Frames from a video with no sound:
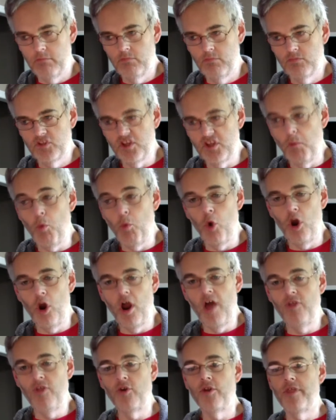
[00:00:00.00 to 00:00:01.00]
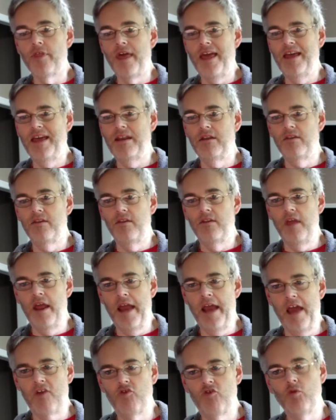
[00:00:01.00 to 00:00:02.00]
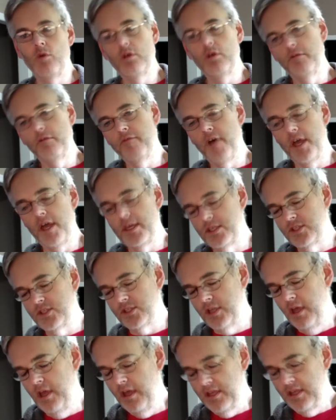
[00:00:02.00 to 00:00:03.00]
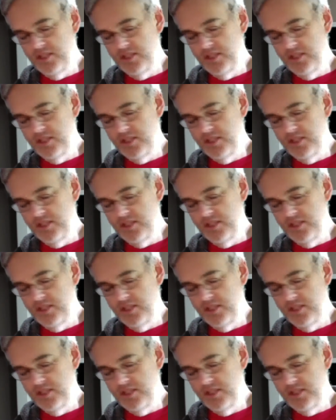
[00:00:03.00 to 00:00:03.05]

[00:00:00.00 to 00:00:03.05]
somewhere other than an actual device,